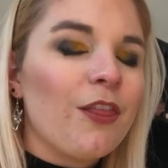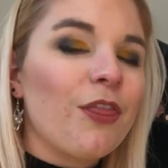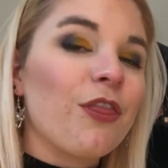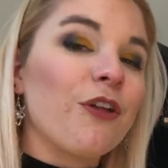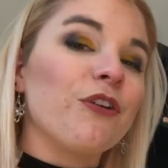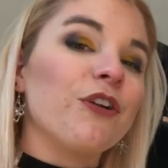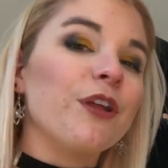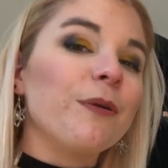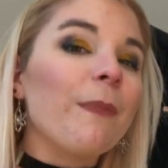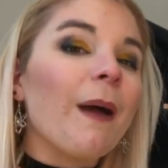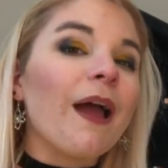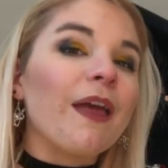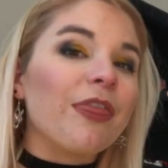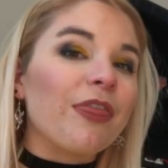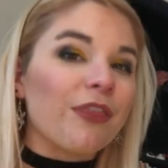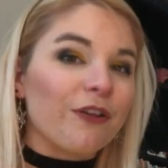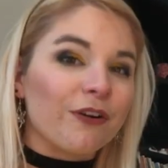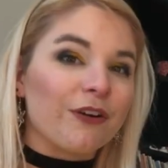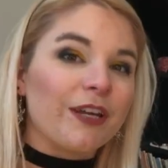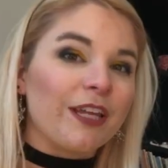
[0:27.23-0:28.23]
30 by
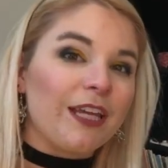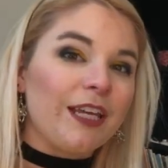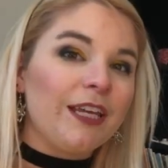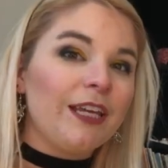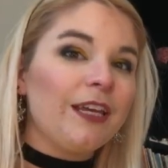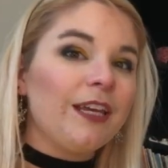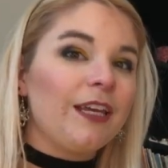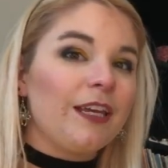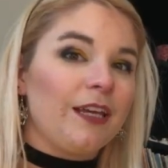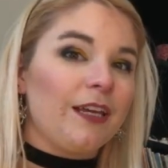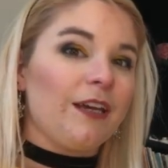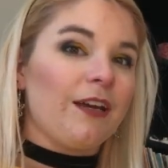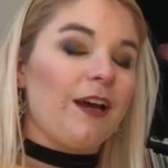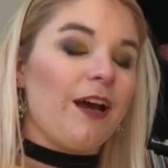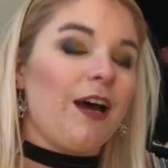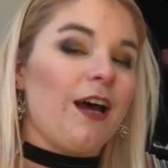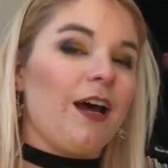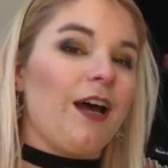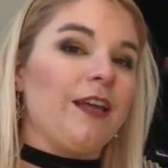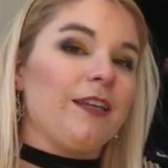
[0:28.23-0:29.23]
30
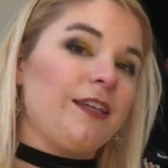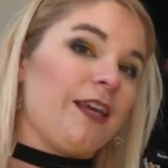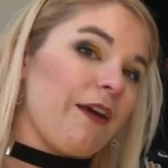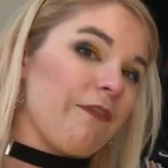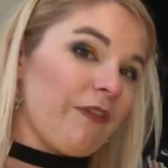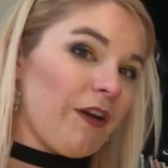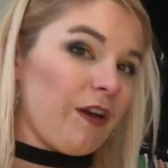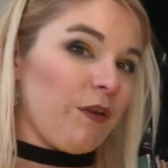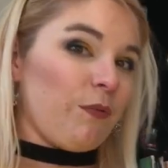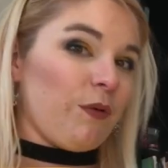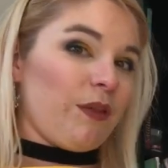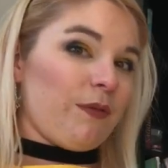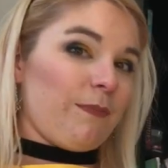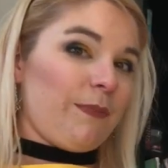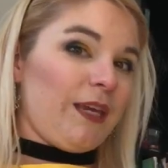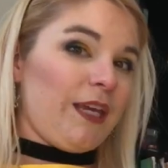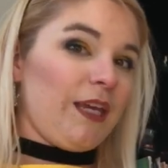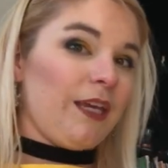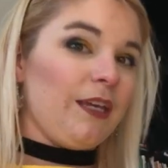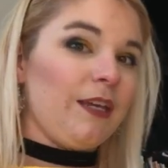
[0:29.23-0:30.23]
uh, Get Ready With
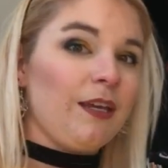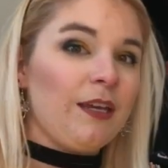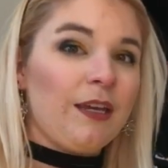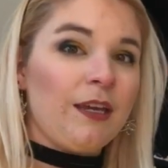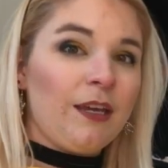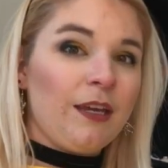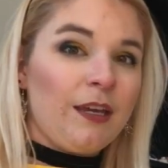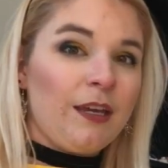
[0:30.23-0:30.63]
Me